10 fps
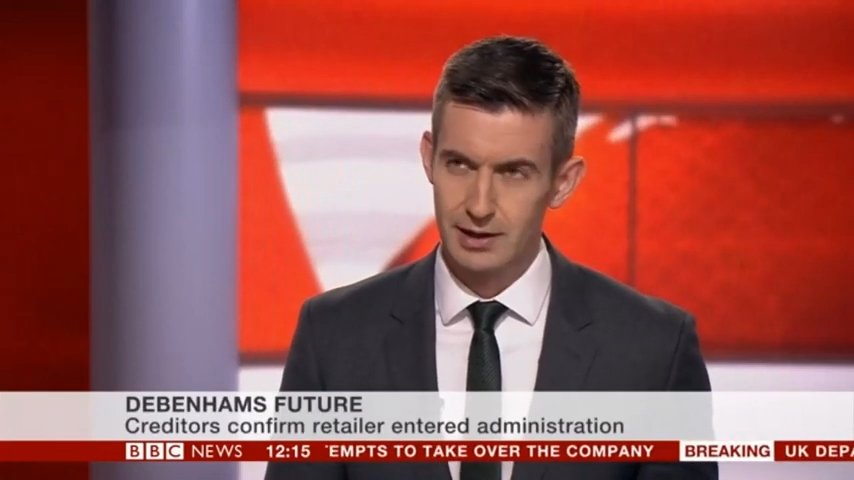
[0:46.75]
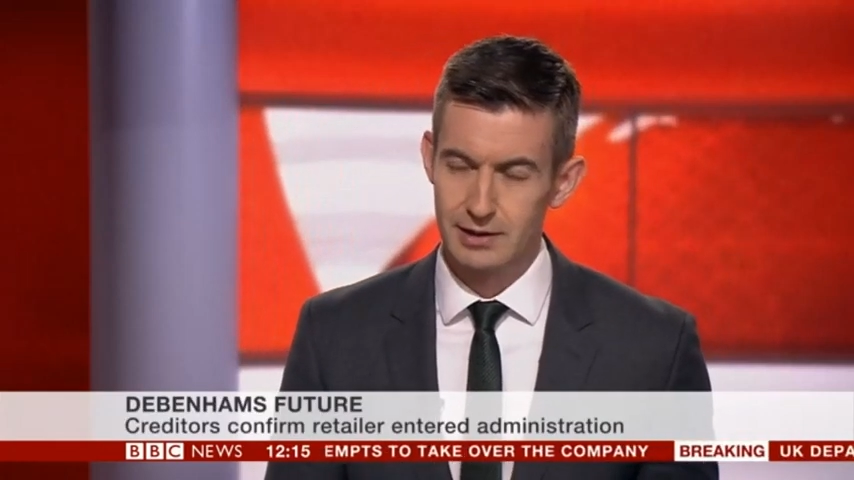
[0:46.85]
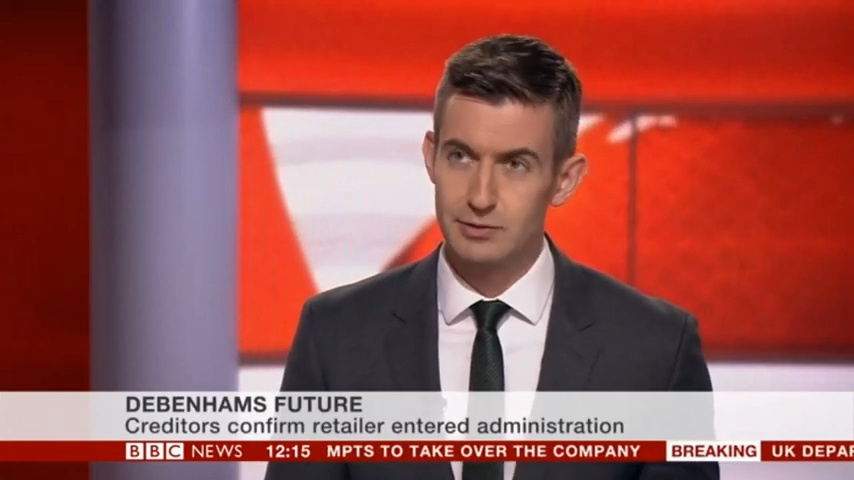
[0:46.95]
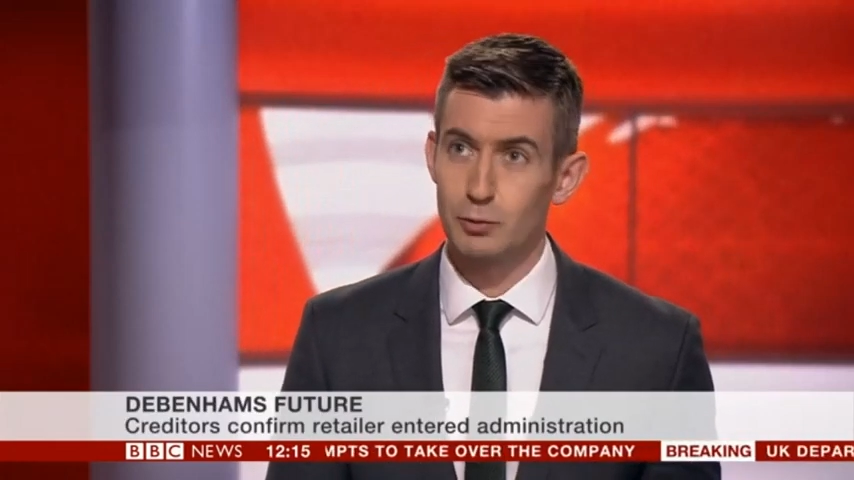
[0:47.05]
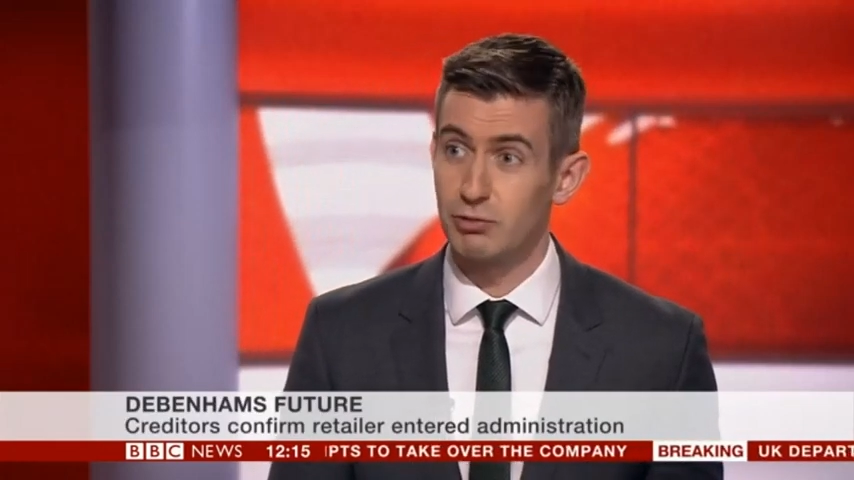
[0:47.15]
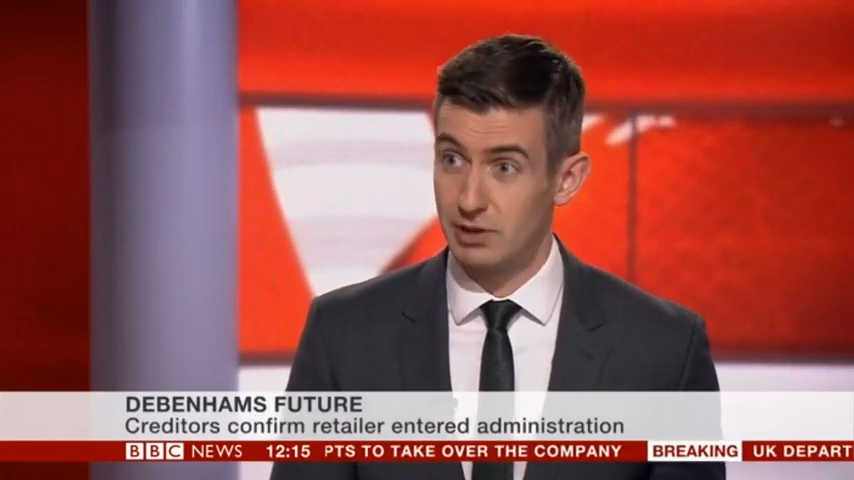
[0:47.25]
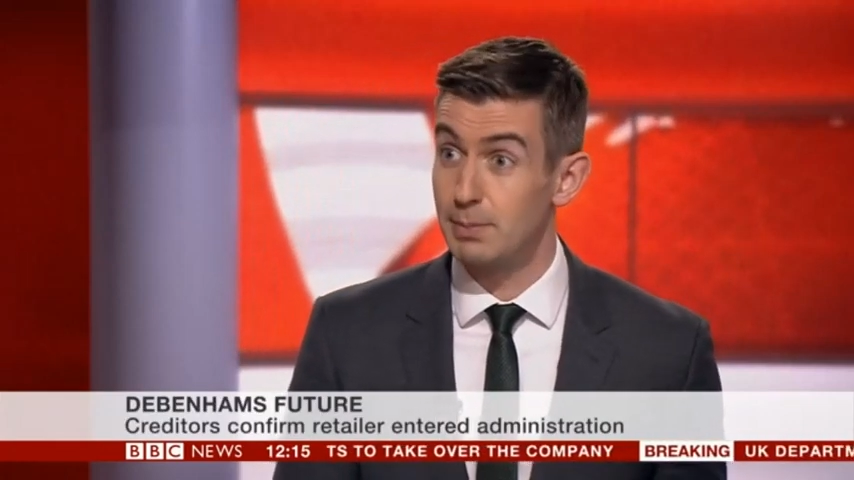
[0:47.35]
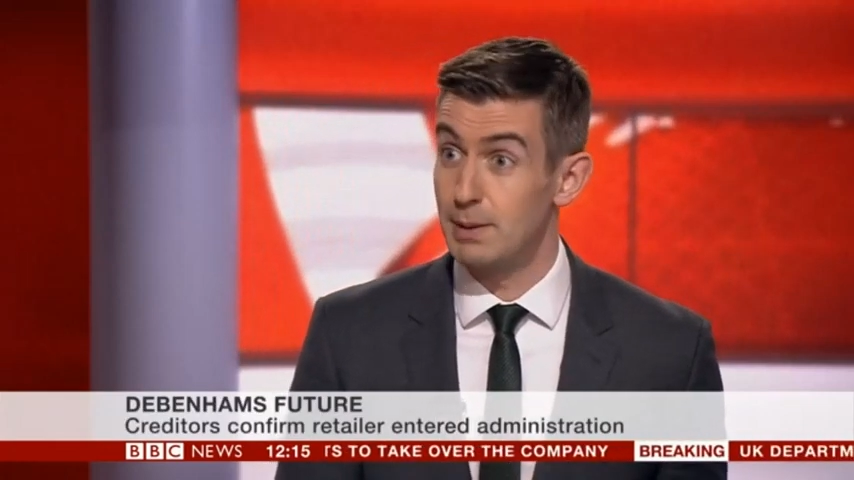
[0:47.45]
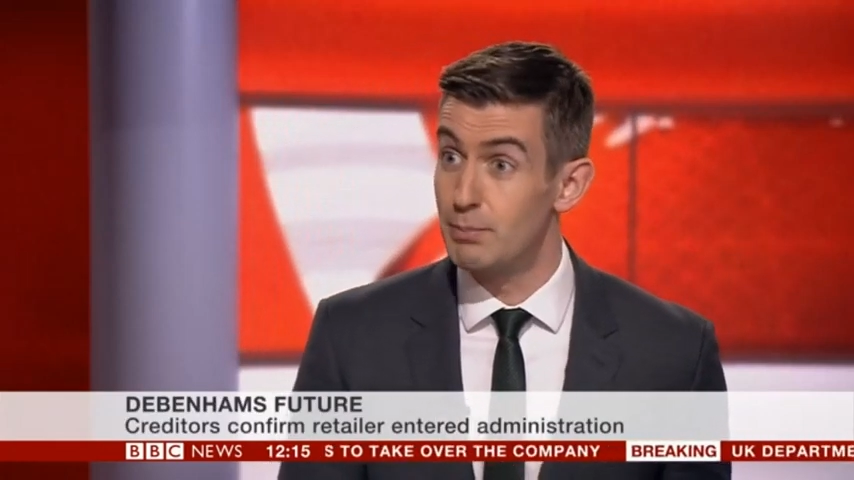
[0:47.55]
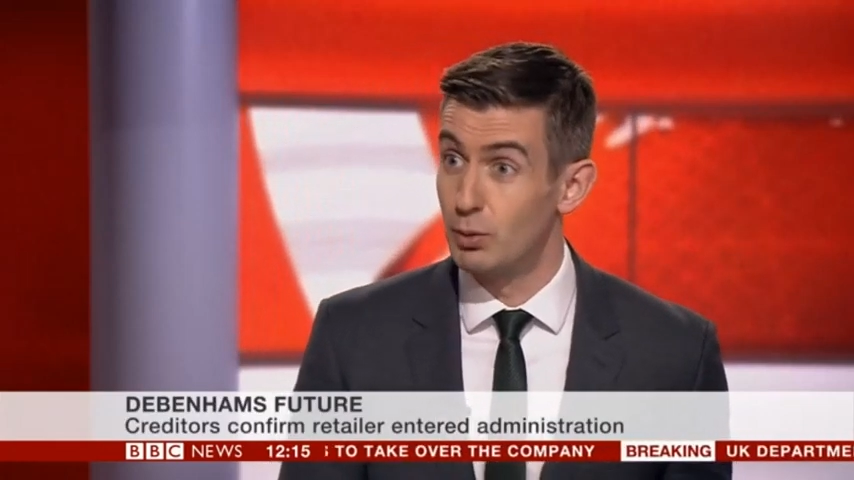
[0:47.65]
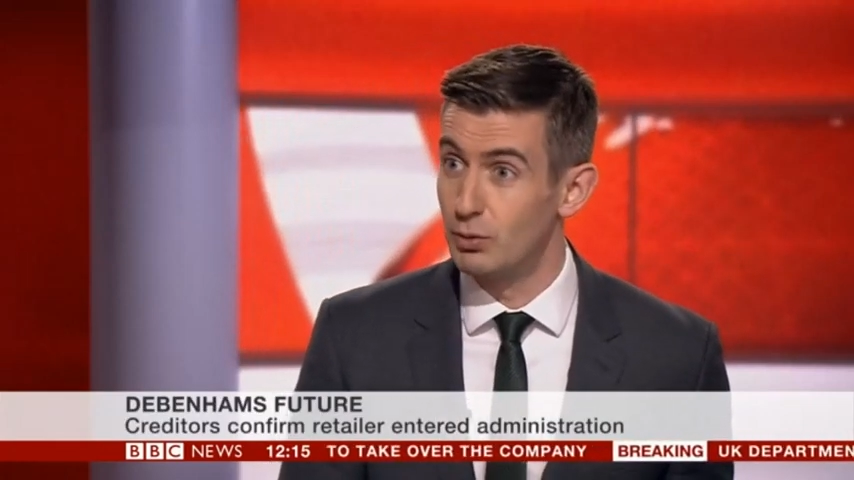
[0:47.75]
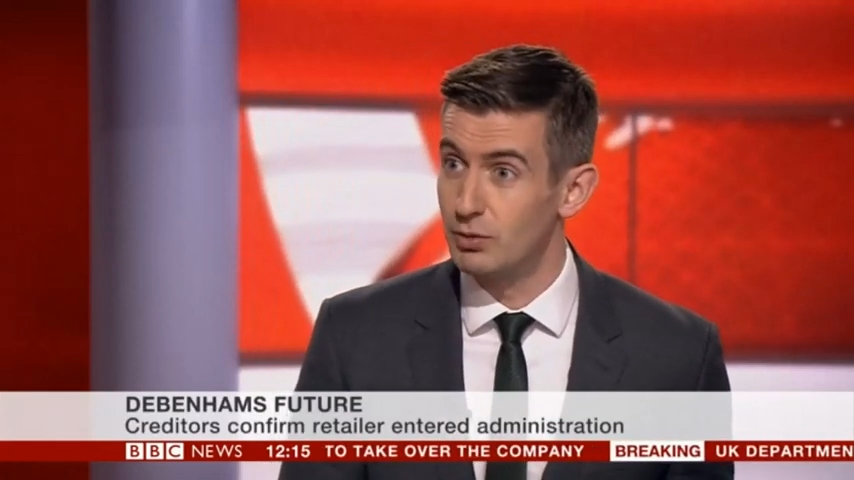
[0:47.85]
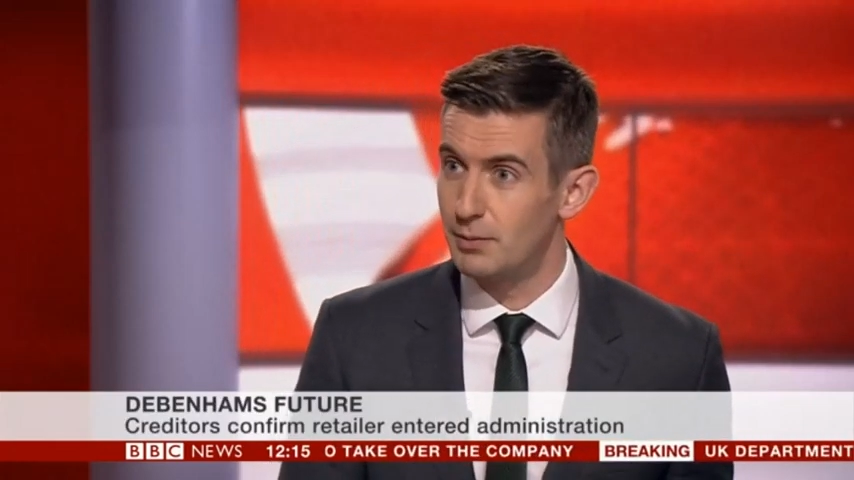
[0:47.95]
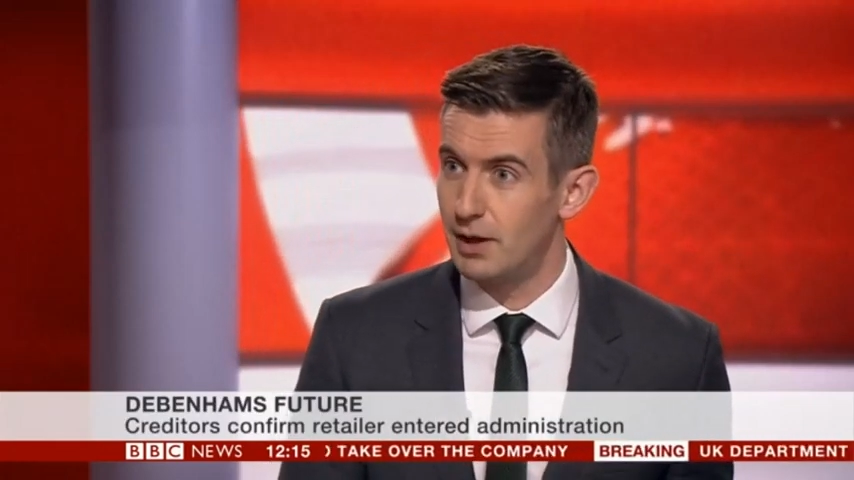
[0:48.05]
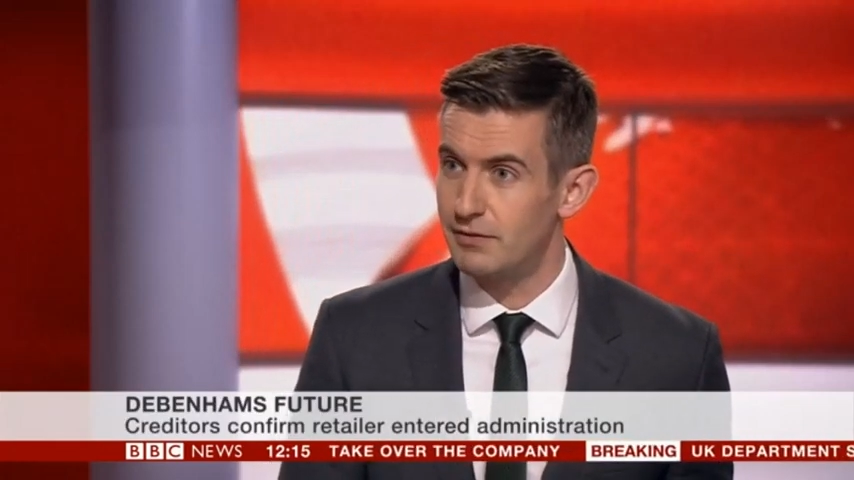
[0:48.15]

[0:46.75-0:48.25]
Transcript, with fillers: it's already been bought,